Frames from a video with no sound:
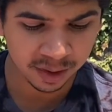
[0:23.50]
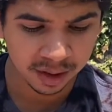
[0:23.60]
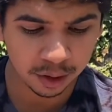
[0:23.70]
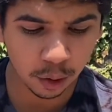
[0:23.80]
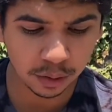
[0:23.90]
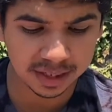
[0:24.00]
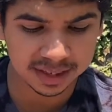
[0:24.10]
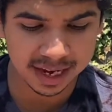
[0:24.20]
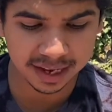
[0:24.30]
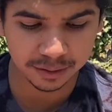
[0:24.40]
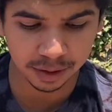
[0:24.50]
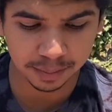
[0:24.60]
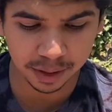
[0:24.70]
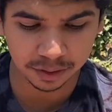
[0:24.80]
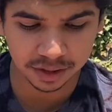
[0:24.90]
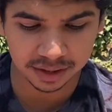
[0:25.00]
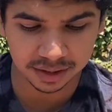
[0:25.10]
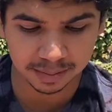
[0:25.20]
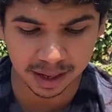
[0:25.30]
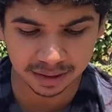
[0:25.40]
Golden days with
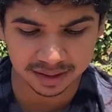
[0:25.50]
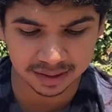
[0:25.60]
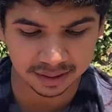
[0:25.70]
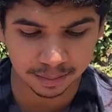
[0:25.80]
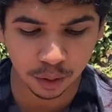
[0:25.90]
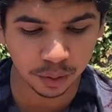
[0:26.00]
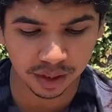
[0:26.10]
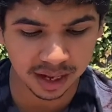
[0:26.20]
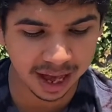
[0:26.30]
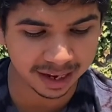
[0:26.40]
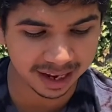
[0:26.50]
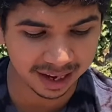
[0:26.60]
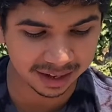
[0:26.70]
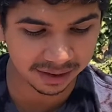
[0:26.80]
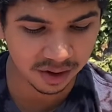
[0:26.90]
beauteous moon at night.